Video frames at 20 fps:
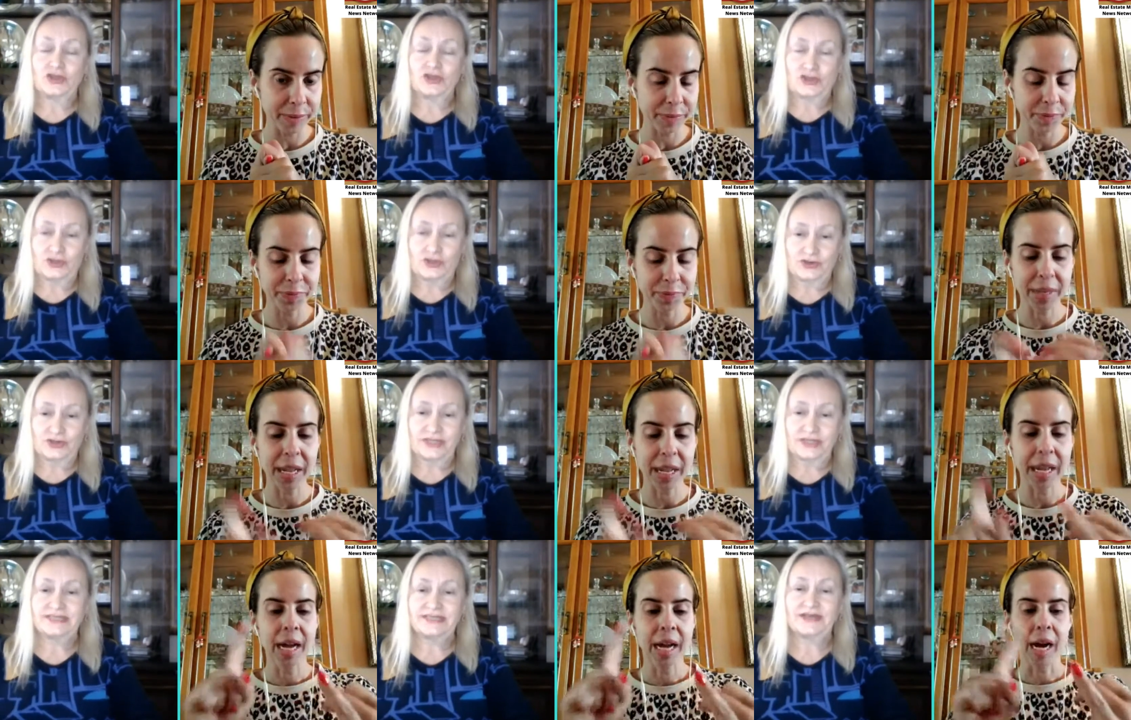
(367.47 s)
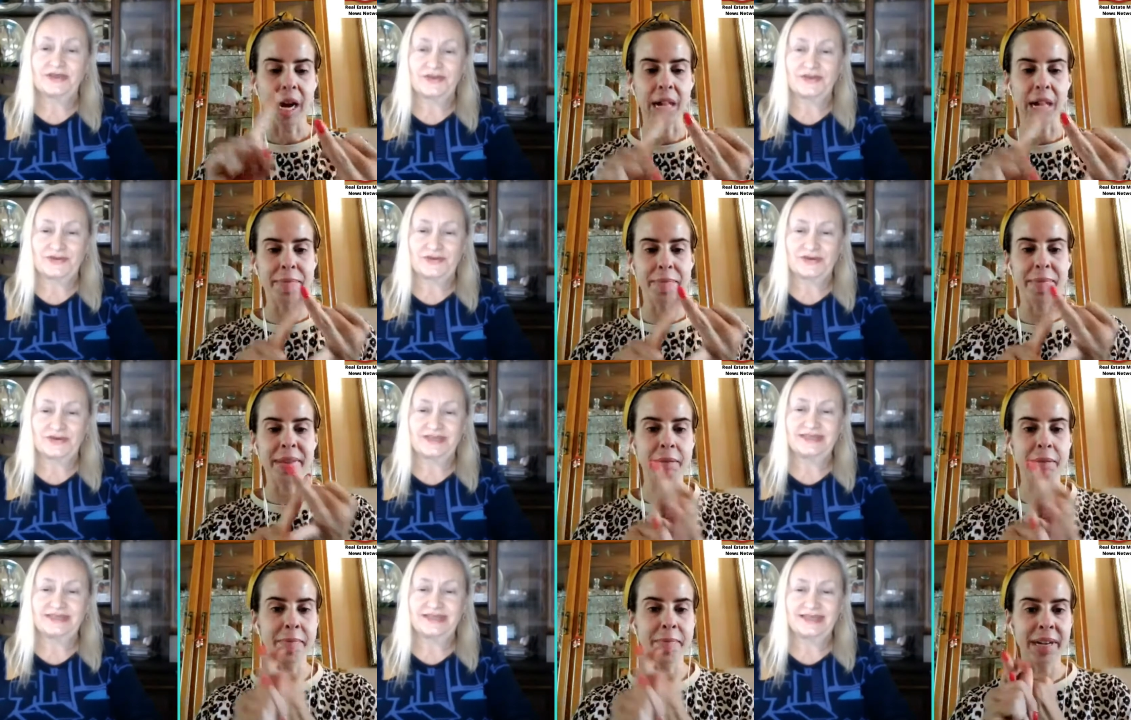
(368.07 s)
Speaker 1: Good. I'm in
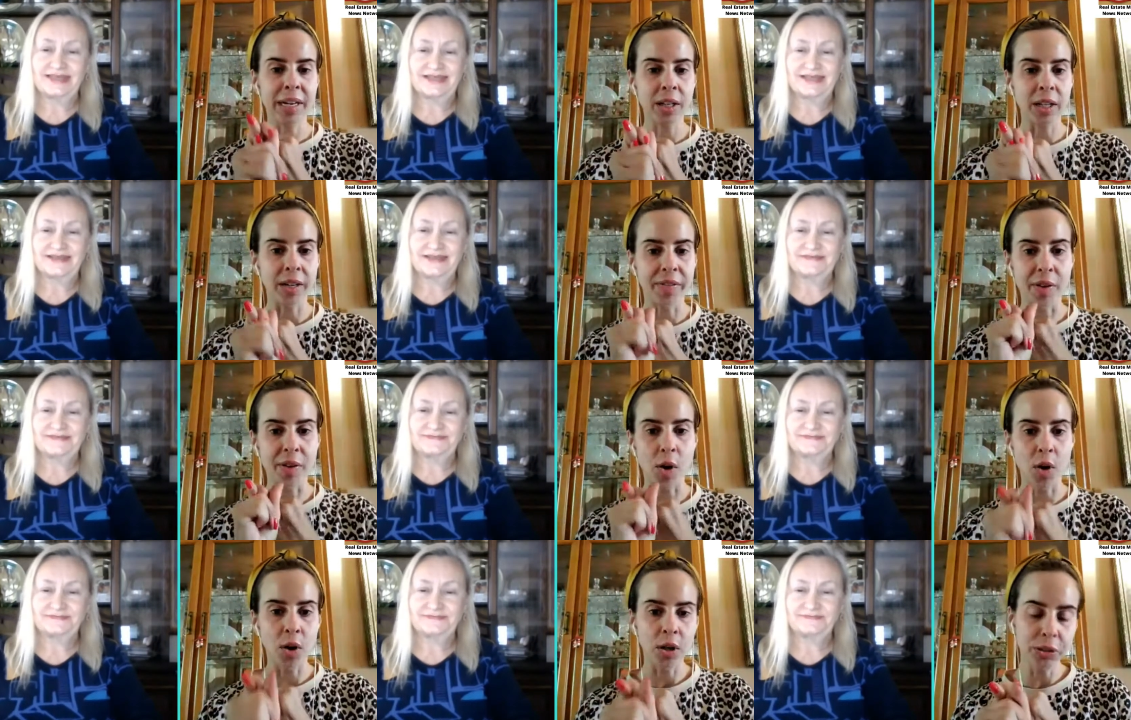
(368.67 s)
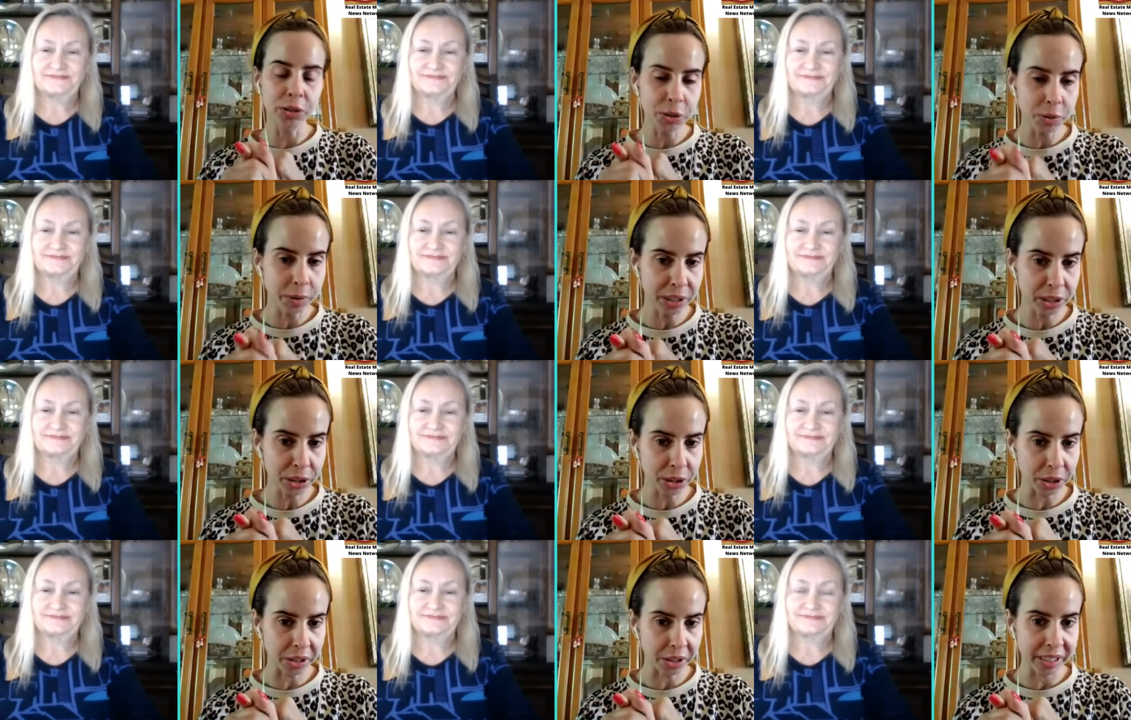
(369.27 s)
the middle of all new
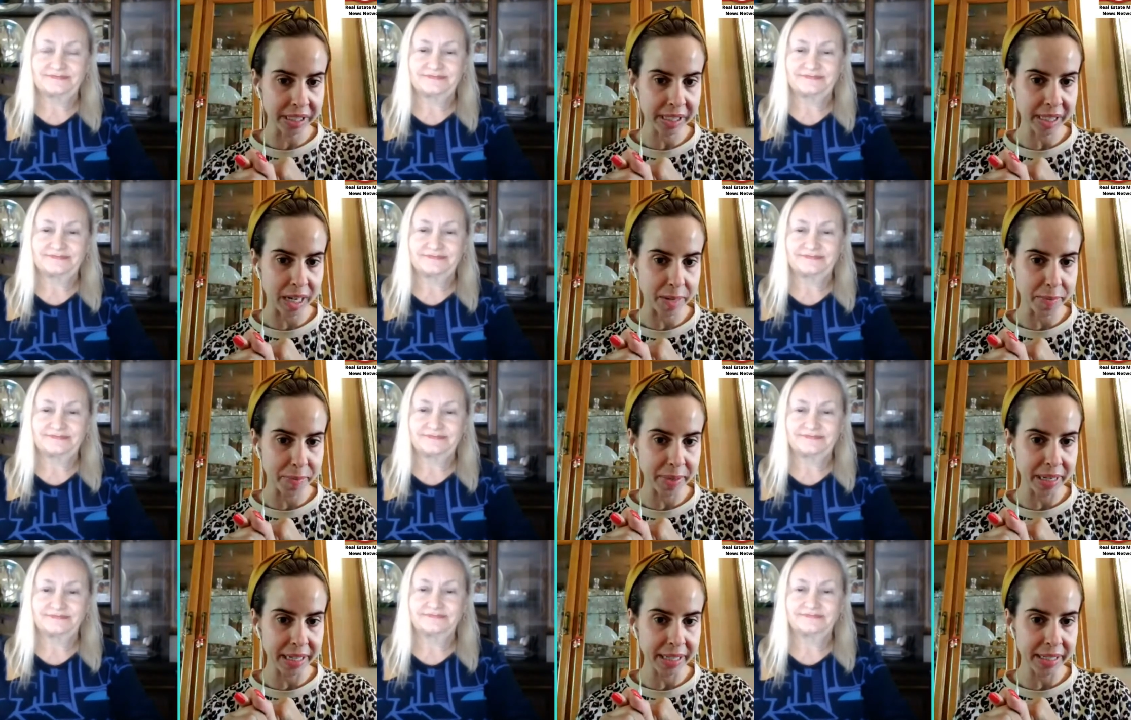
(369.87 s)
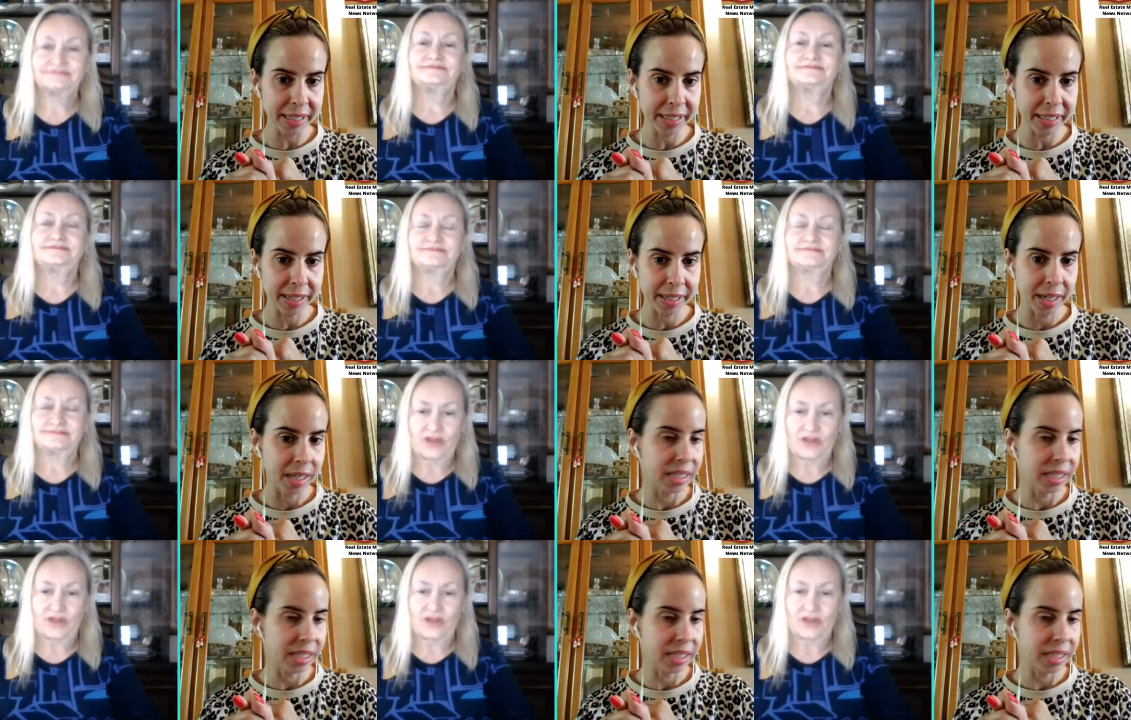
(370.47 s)
insurance companies.